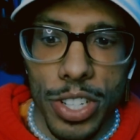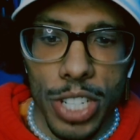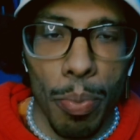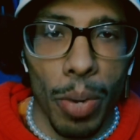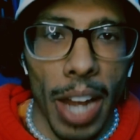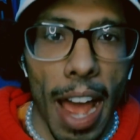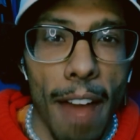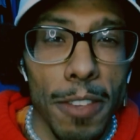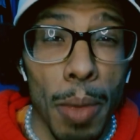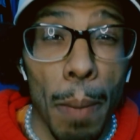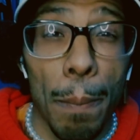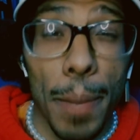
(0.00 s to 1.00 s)
ship would have
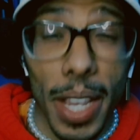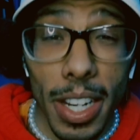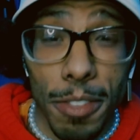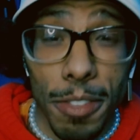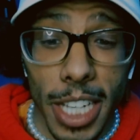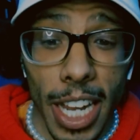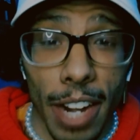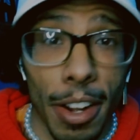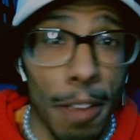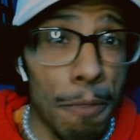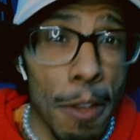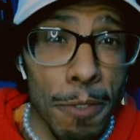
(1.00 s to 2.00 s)
to be big enough to
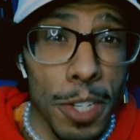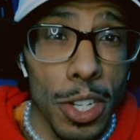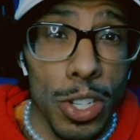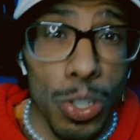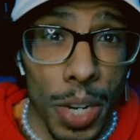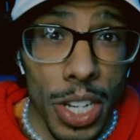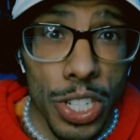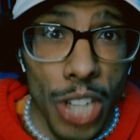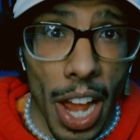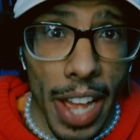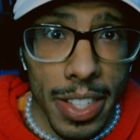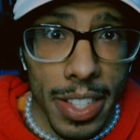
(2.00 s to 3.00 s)
carry 15 to 20
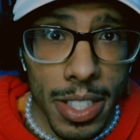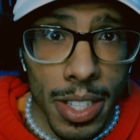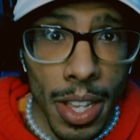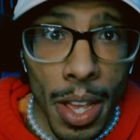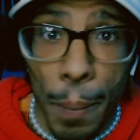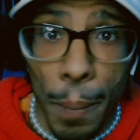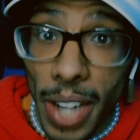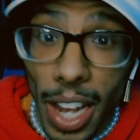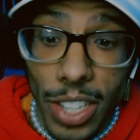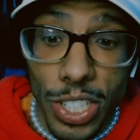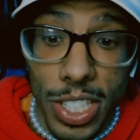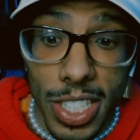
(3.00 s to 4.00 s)
giants, but
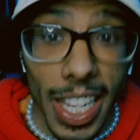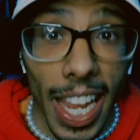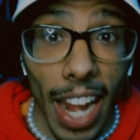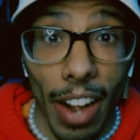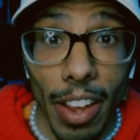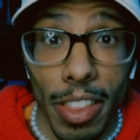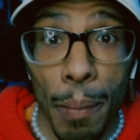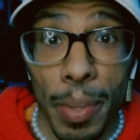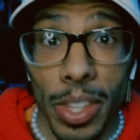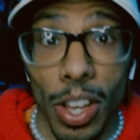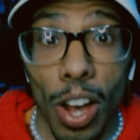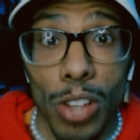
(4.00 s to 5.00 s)
not just to carry them,
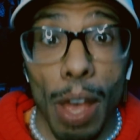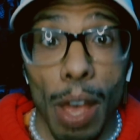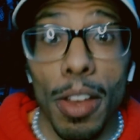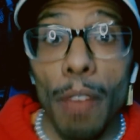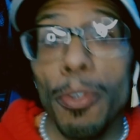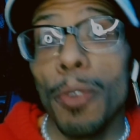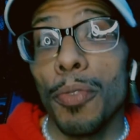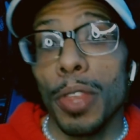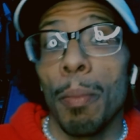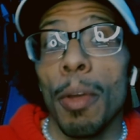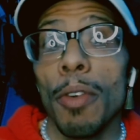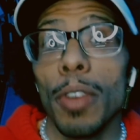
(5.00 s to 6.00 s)
but to also have enough room for
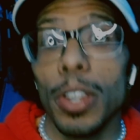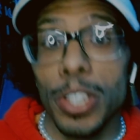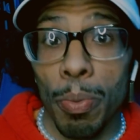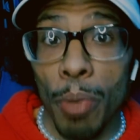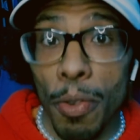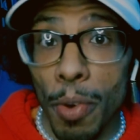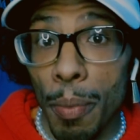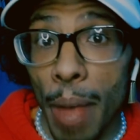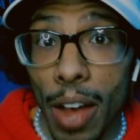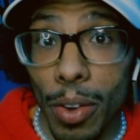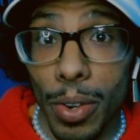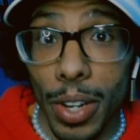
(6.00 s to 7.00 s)
them move, to move
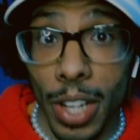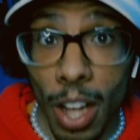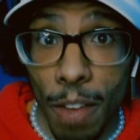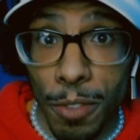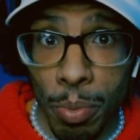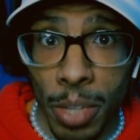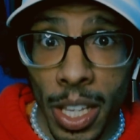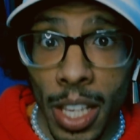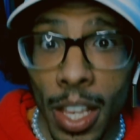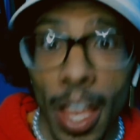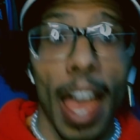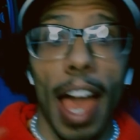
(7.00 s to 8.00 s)
about
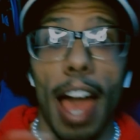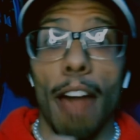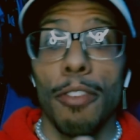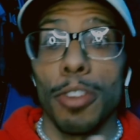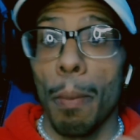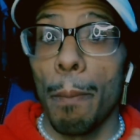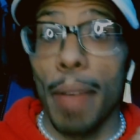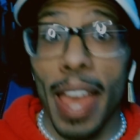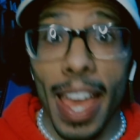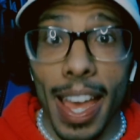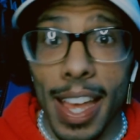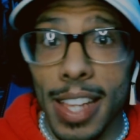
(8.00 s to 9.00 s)
comfortably, have their
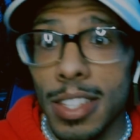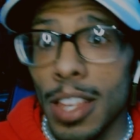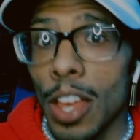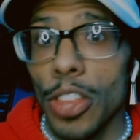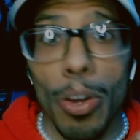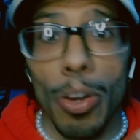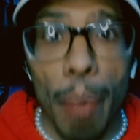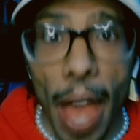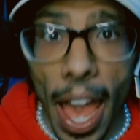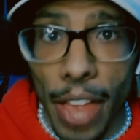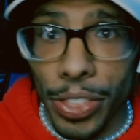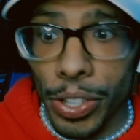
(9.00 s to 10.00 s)
beds, their
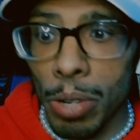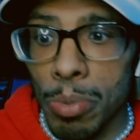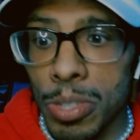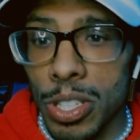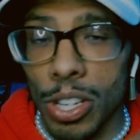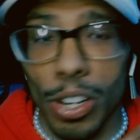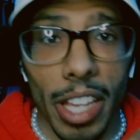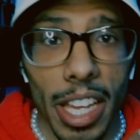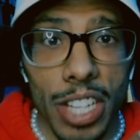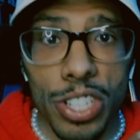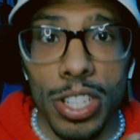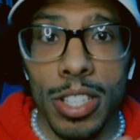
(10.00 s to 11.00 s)
bathrooms, their
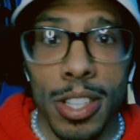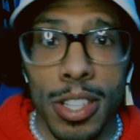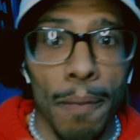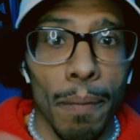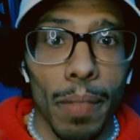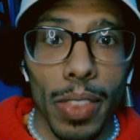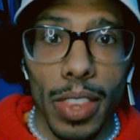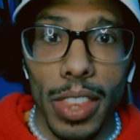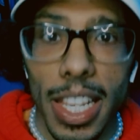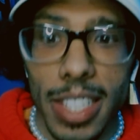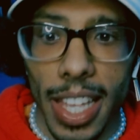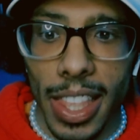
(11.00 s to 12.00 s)
kitchens,
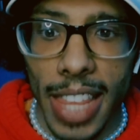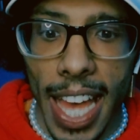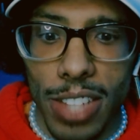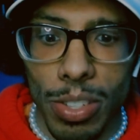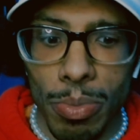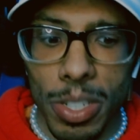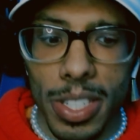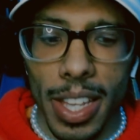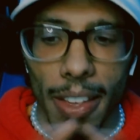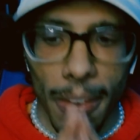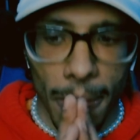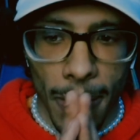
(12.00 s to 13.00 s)
things like that. So I'm just like,